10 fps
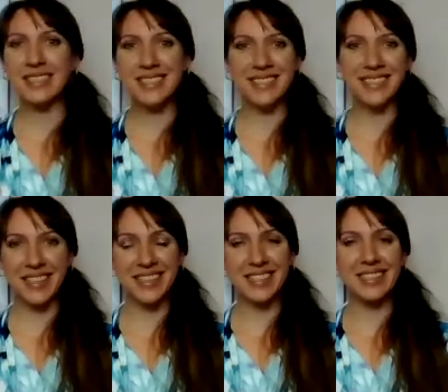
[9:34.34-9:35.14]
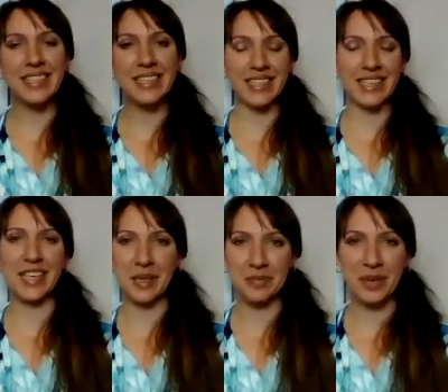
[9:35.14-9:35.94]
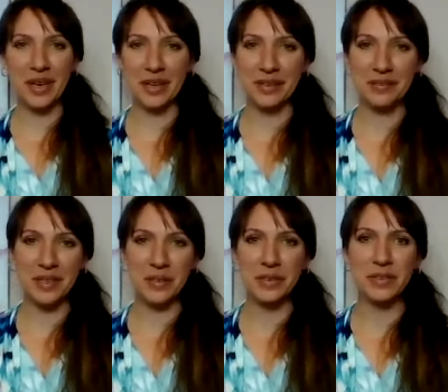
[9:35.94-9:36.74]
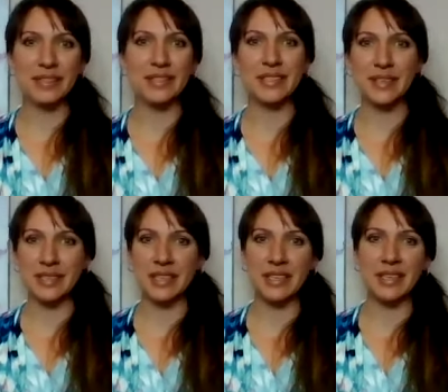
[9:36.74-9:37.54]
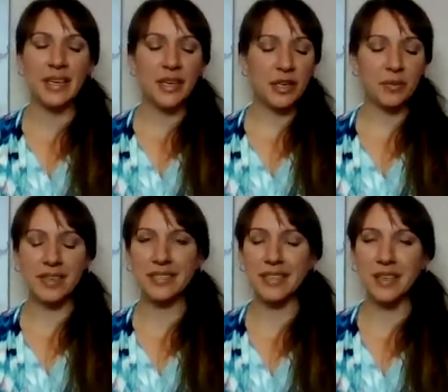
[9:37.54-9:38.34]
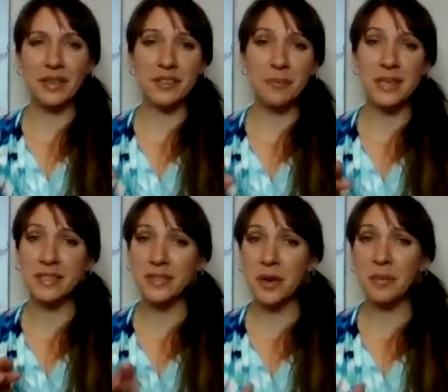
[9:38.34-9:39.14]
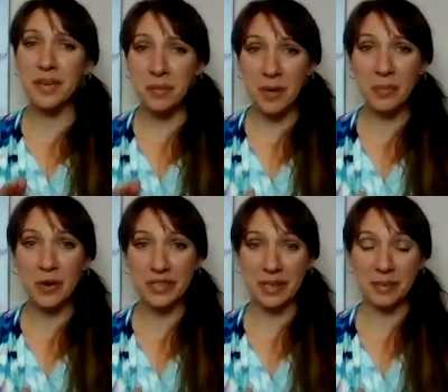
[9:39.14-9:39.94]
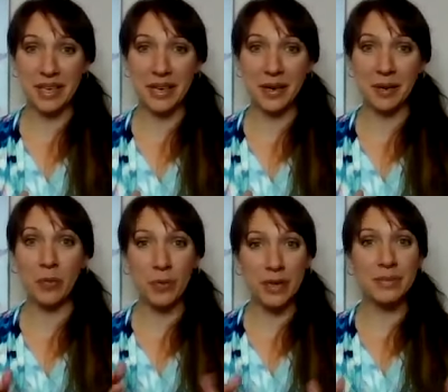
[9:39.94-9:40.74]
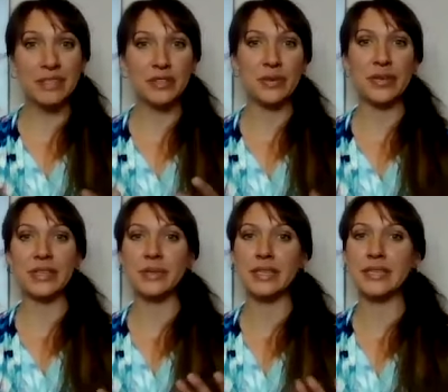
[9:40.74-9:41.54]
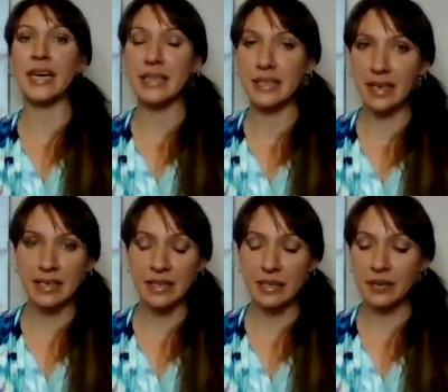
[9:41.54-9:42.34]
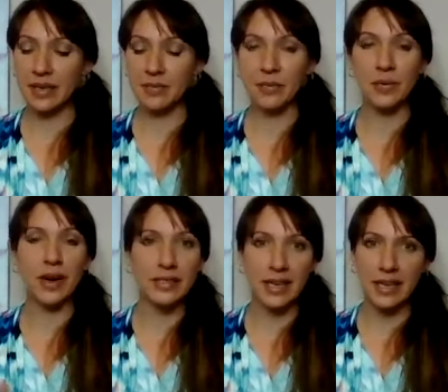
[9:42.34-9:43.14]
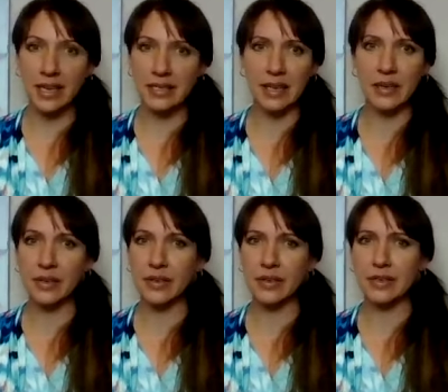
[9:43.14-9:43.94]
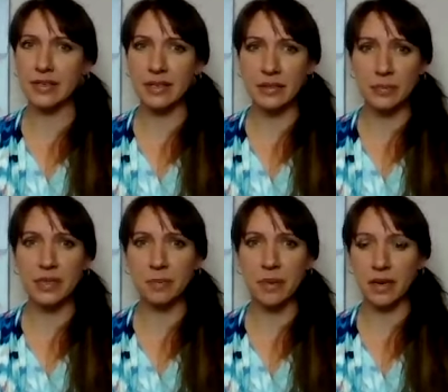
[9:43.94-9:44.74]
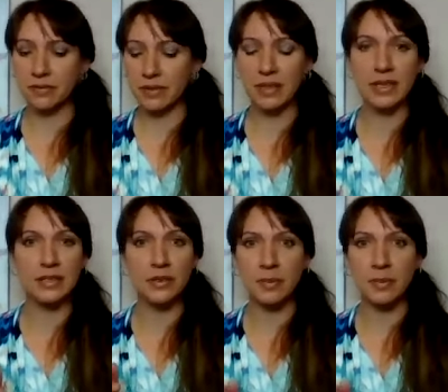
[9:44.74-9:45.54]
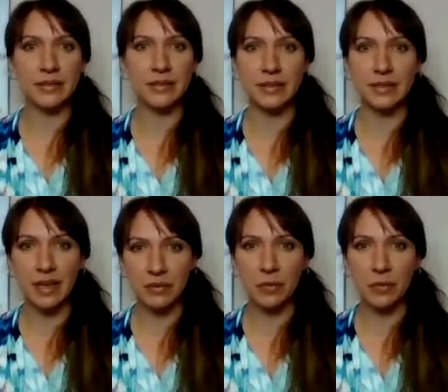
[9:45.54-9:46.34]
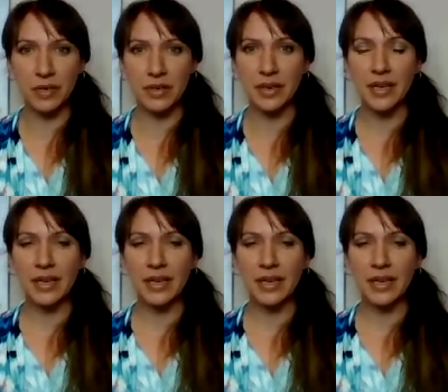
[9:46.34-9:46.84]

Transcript: is the theme of, you know, 2017, you know, because there's been so many memoirs coming out about women struggling with exactly that. You know, Roxane Gay's Hunger is really powerful. Glennon Doyle Melton's Love Warrior.